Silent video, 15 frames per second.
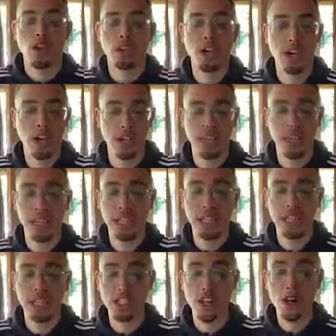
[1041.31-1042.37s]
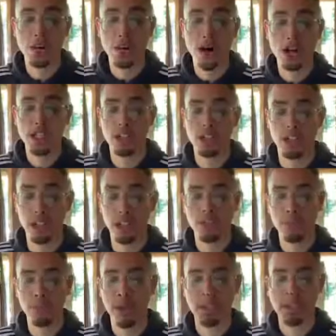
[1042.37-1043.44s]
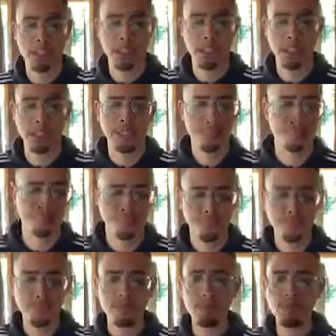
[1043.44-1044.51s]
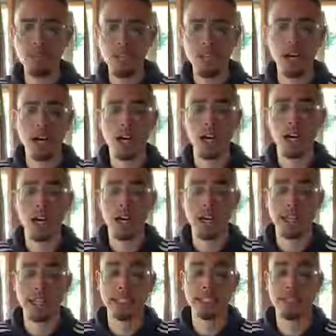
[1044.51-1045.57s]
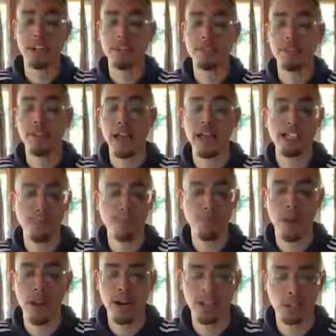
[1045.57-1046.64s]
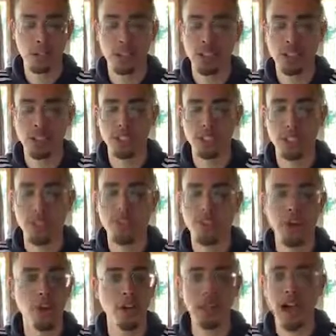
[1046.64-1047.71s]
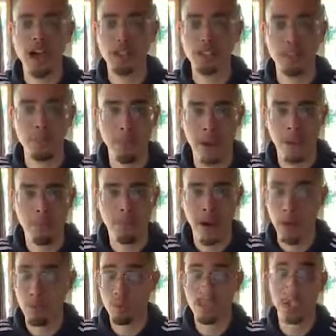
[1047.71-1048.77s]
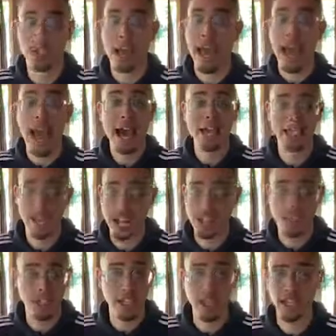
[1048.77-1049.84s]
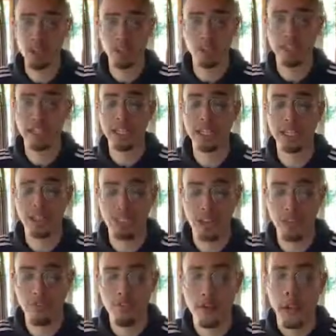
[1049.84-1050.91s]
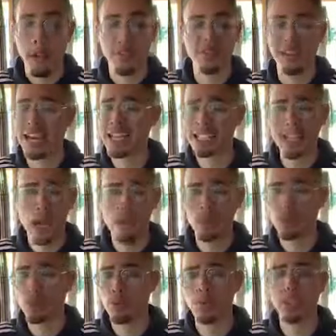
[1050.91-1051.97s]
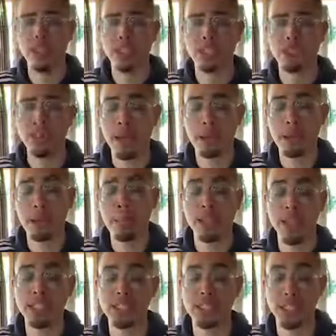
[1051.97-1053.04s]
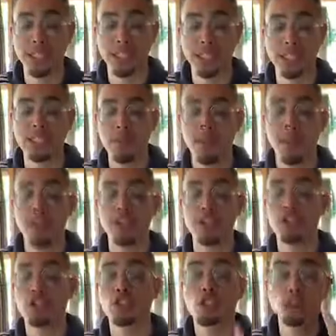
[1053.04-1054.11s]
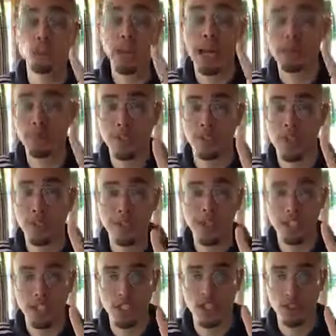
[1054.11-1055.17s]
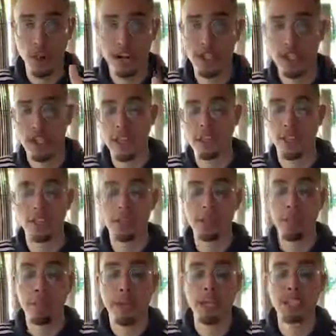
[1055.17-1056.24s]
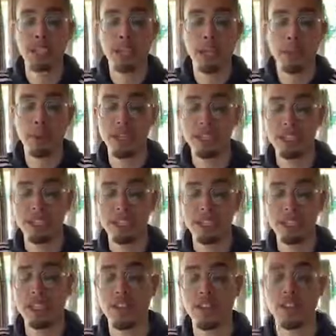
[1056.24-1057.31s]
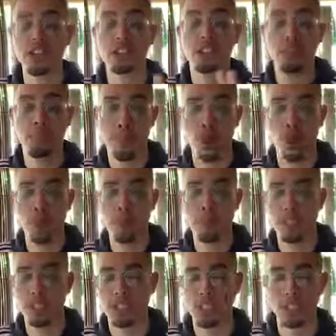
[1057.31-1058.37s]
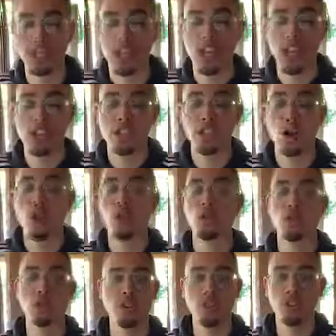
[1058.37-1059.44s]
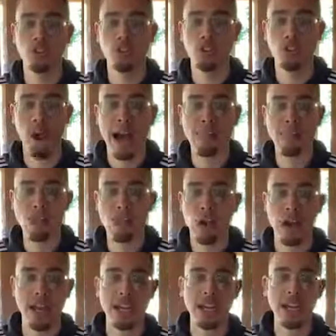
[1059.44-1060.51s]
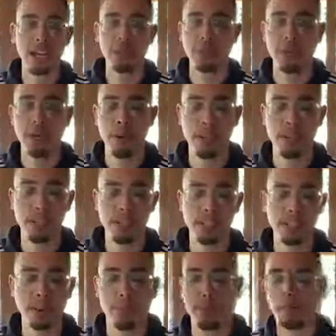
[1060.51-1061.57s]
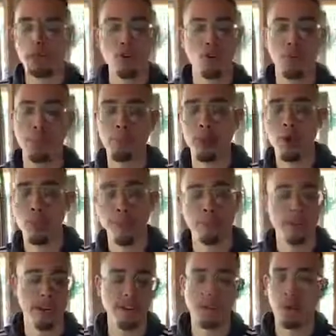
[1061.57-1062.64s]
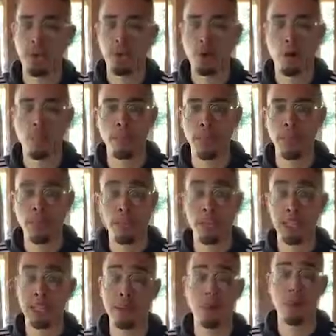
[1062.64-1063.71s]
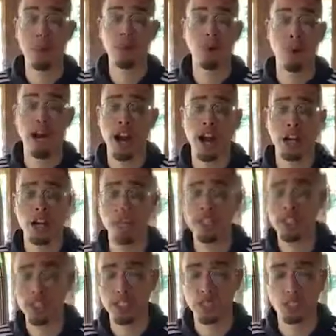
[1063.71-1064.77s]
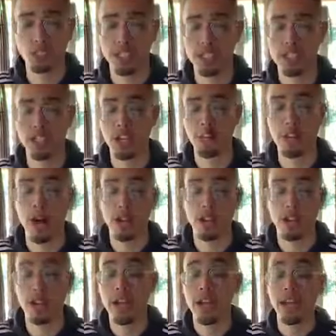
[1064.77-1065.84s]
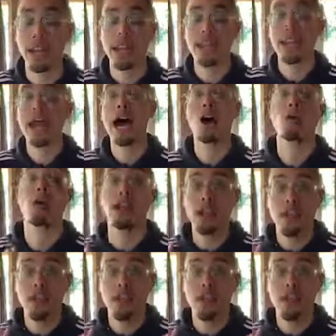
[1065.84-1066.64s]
the the Legendary Marketers Club is basically uh, is their flagship product, which is a thirty dollars a month, right, which has education within itself, but that's not where the real money is made. But basically, there's two types of commissions, right? There's the basic commissions and then there's the pro commissions. So you have to go ahead and either become a basic member or a pro member. If you're a pro member, you're going to get paid way higher commissions with Legendary Marketer. Now,